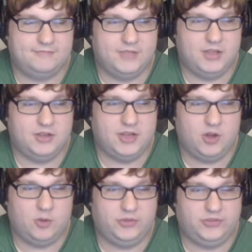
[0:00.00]
Okay,
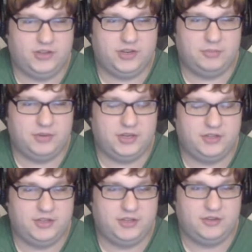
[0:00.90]
almost did it, but it
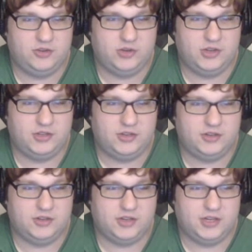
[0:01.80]
didn't do it.
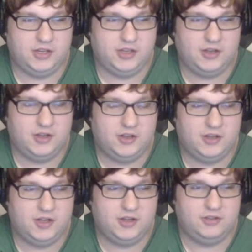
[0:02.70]
Okay,
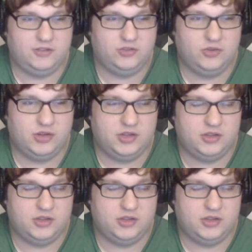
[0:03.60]
uh, let's do it.